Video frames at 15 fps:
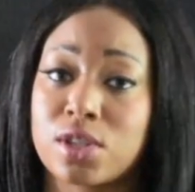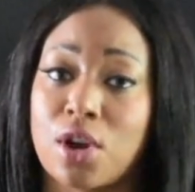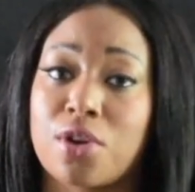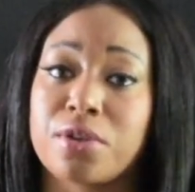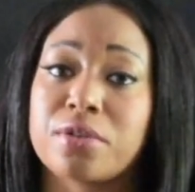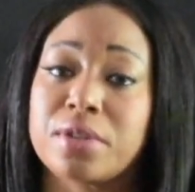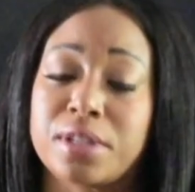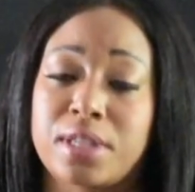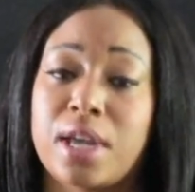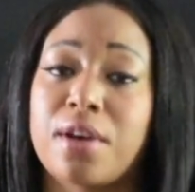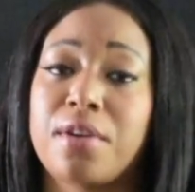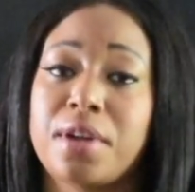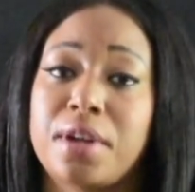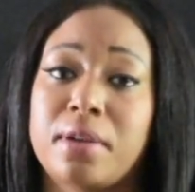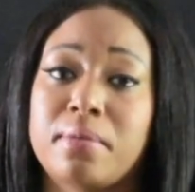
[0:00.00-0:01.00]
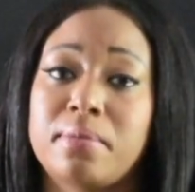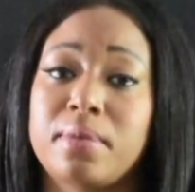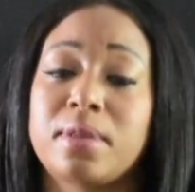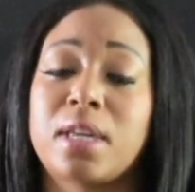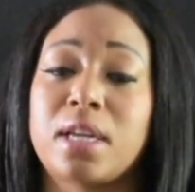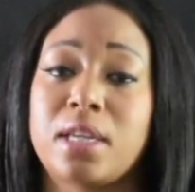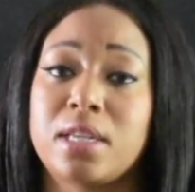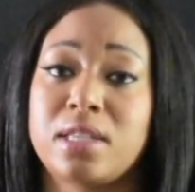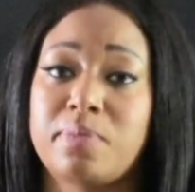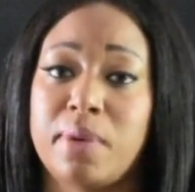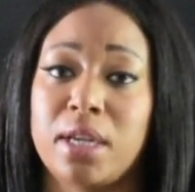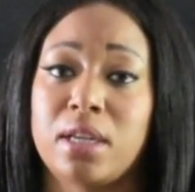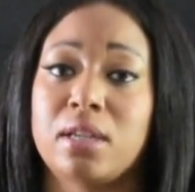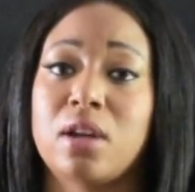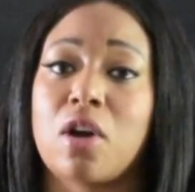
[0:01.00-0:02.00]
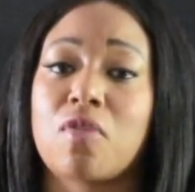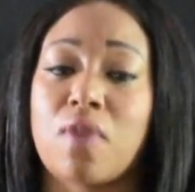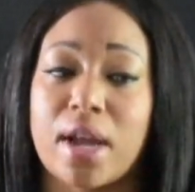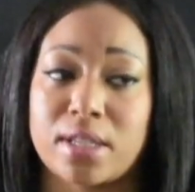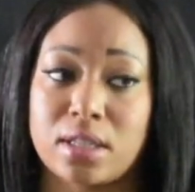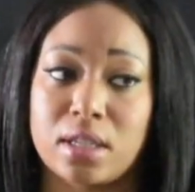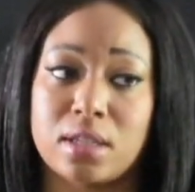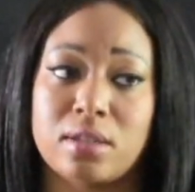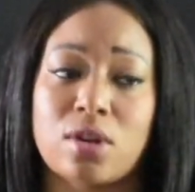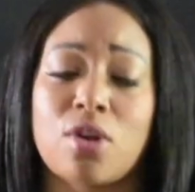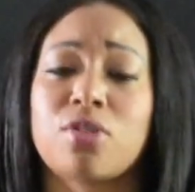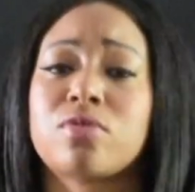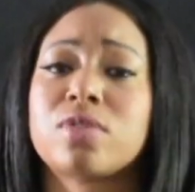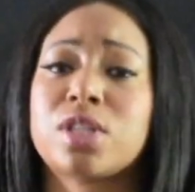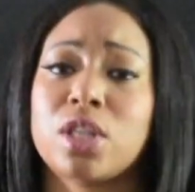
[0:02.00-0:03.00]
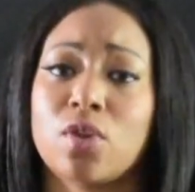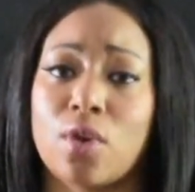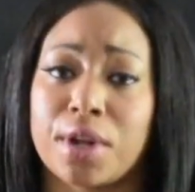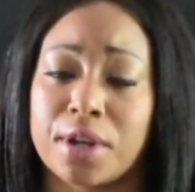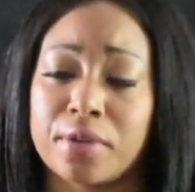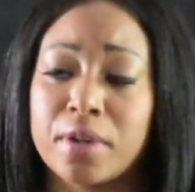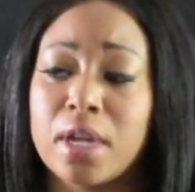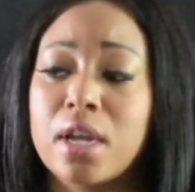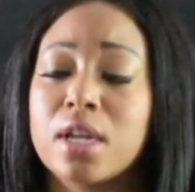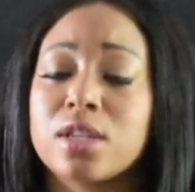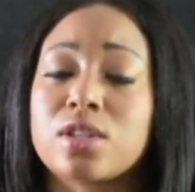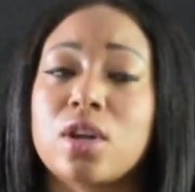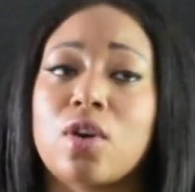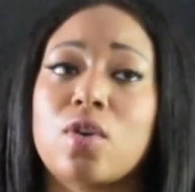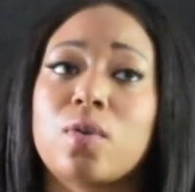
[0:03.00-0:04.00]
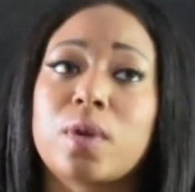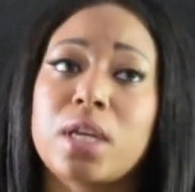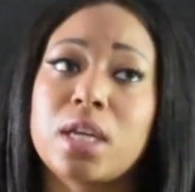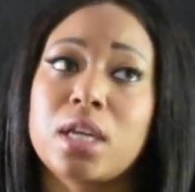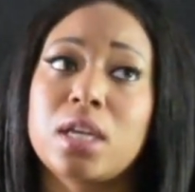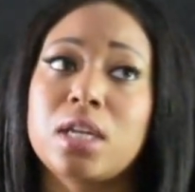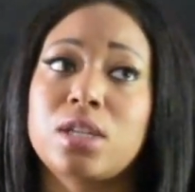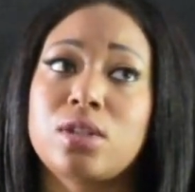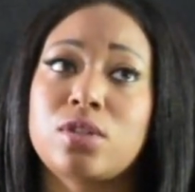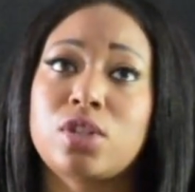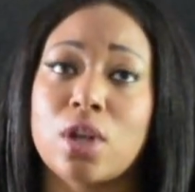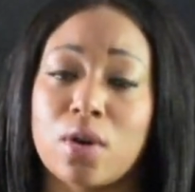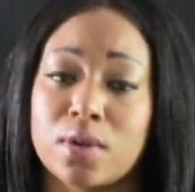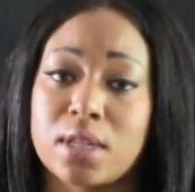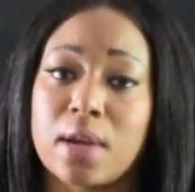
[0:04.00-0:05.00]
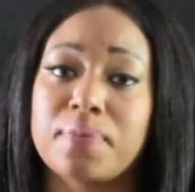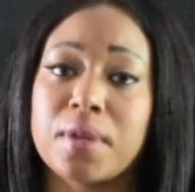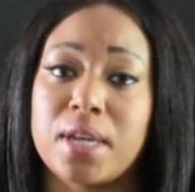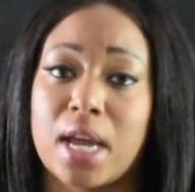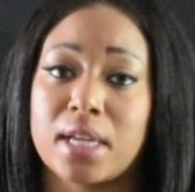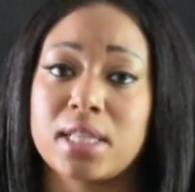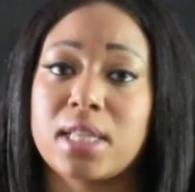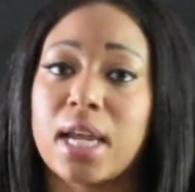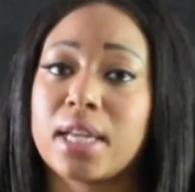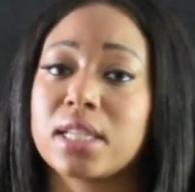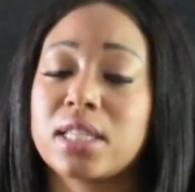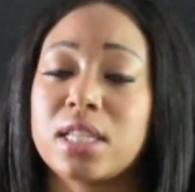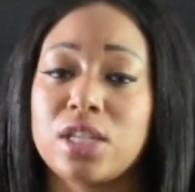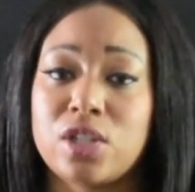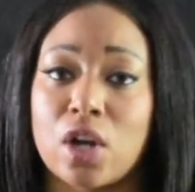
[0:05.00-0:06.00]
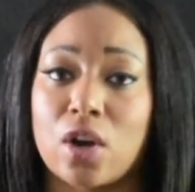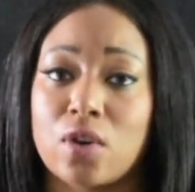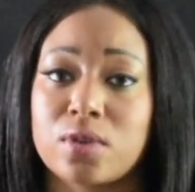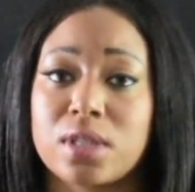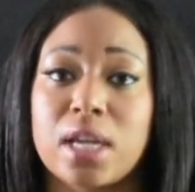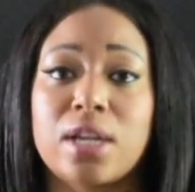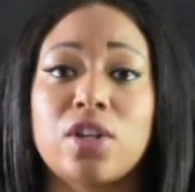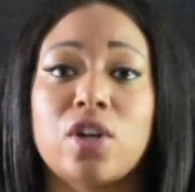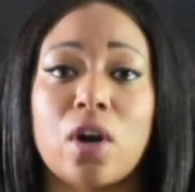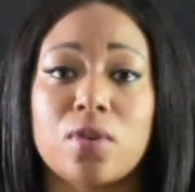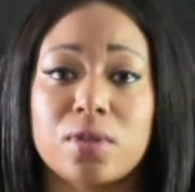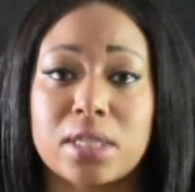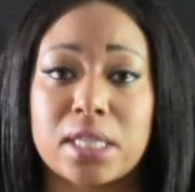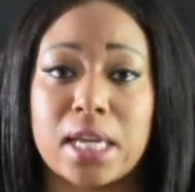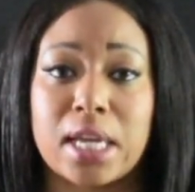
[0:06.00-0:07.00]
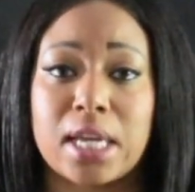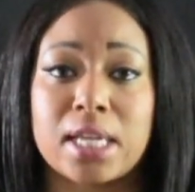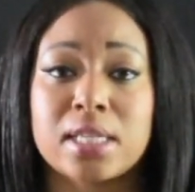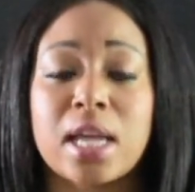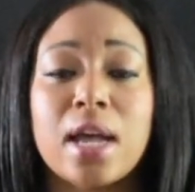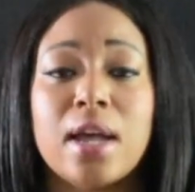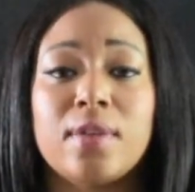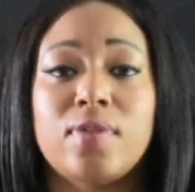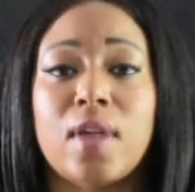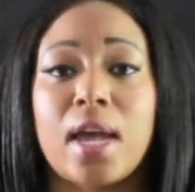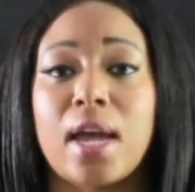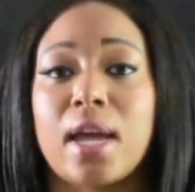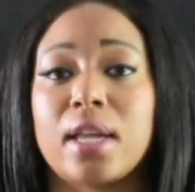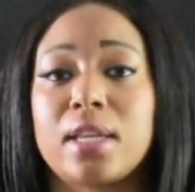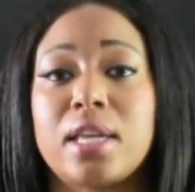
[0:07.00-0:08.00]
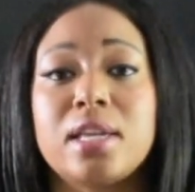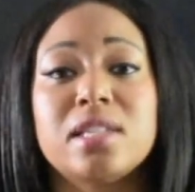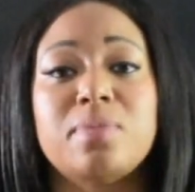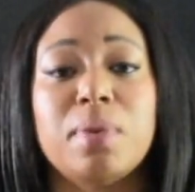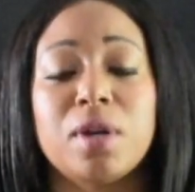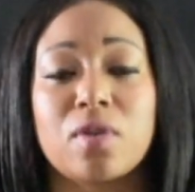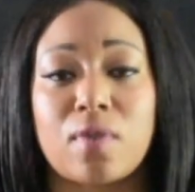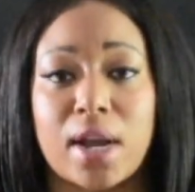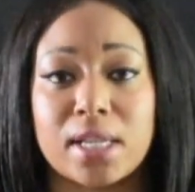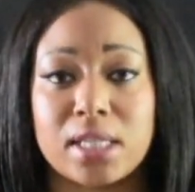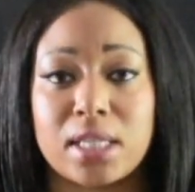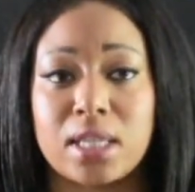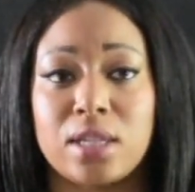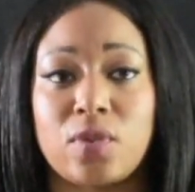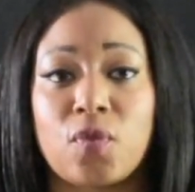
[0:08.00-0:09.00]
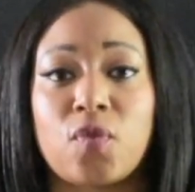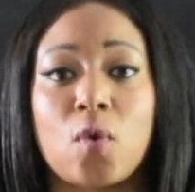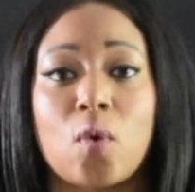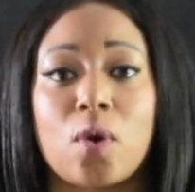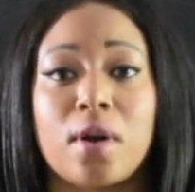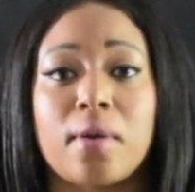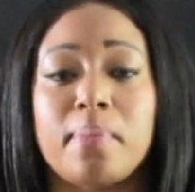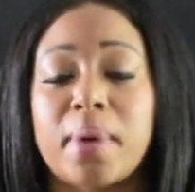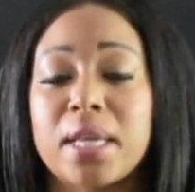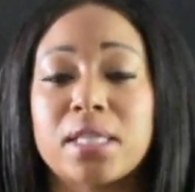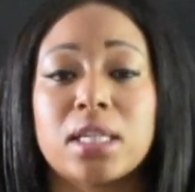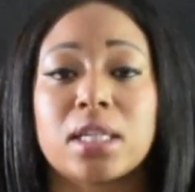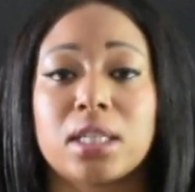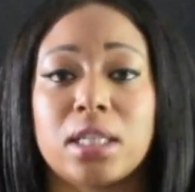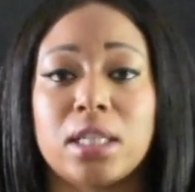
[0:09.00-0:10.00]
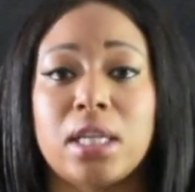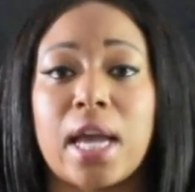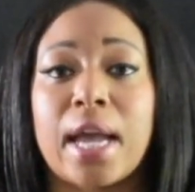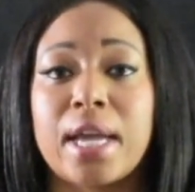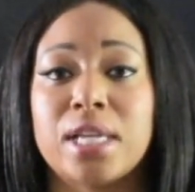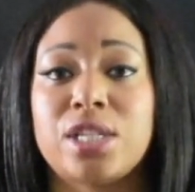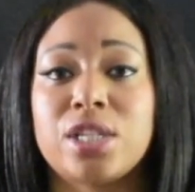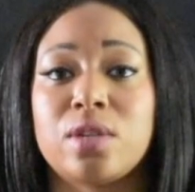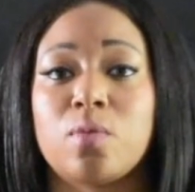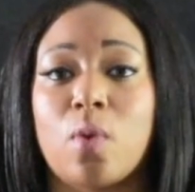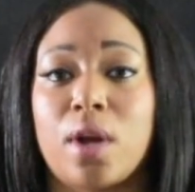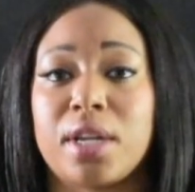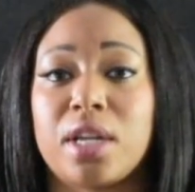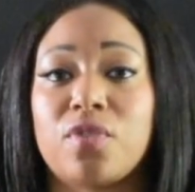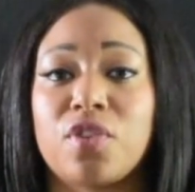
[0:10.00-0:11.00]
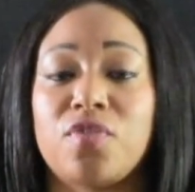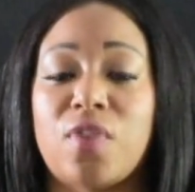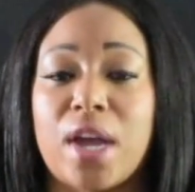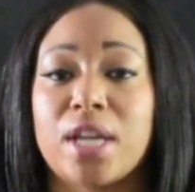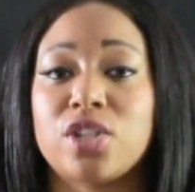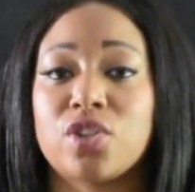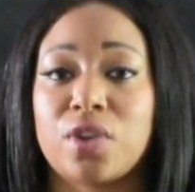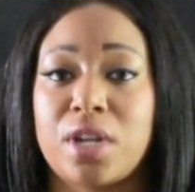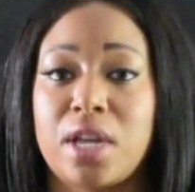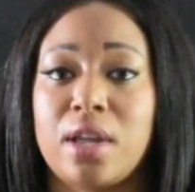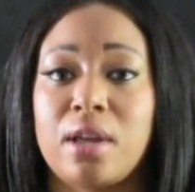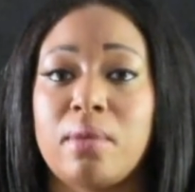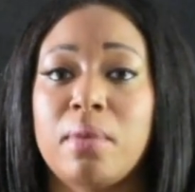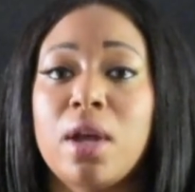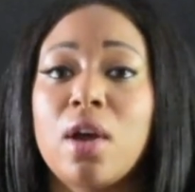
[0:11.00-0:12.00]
Turtle to tell him that he's been arrested. Turtle is the lawyer. So he shows up the next day to see Ghost, and Ghost says that he's been arrested for basically Angie wanting revenge on him